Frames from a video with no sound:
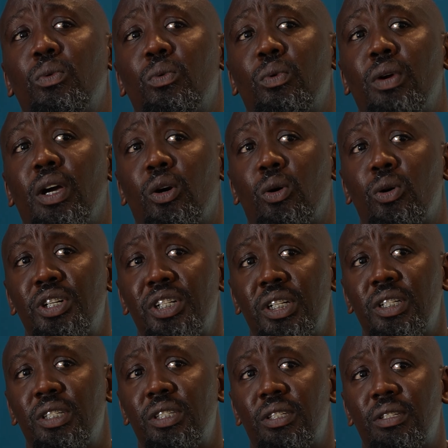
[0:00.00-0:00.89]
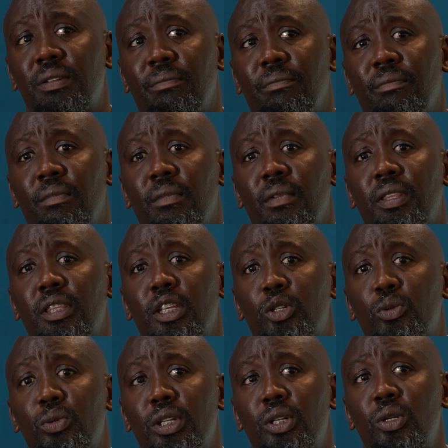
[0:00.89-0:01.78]
are cautious,
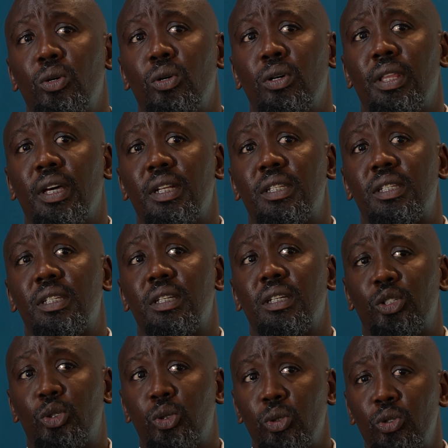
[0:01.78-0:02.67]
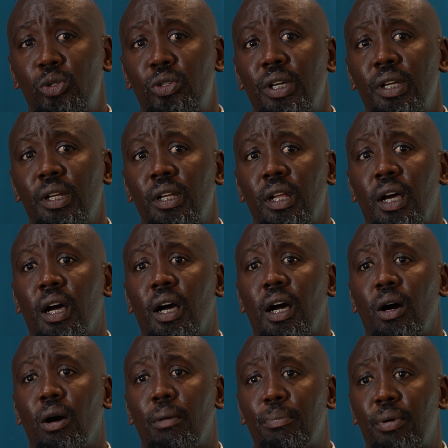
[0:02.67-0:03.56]
that we know that children are
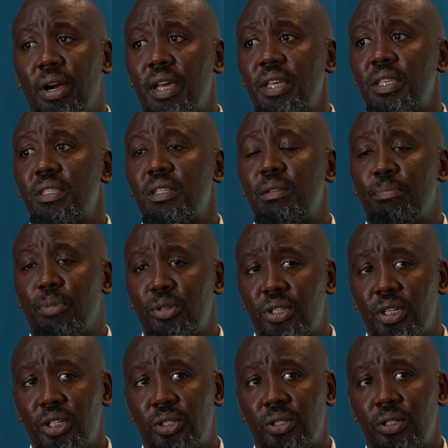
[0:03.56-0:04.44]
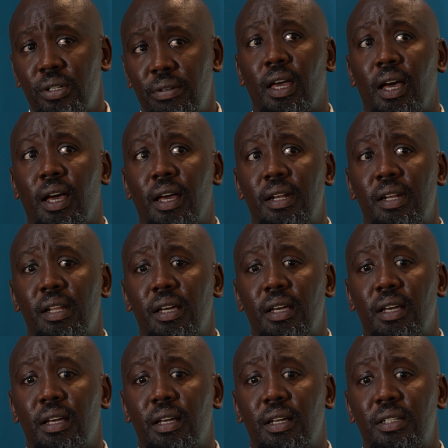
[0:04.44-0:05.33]
our prized possession, and
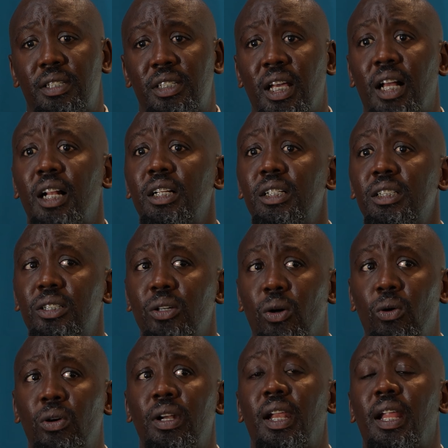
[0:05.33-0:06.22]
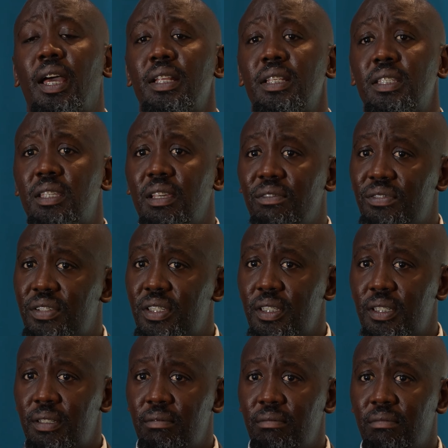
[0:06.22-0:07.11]
child online
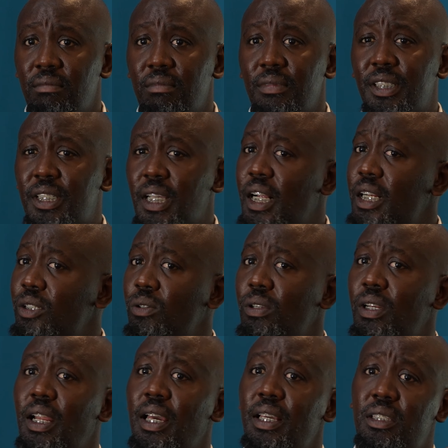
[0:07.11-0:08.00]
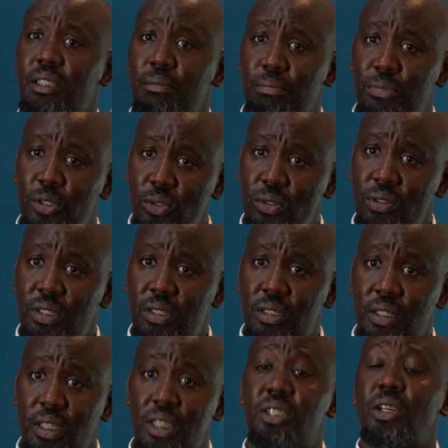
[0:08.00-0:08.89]
safety, child online abuse
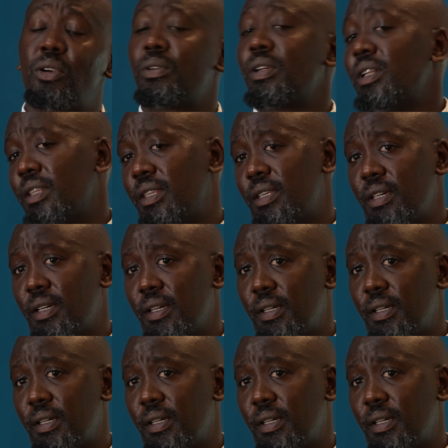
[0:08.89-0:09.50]
is a real thing.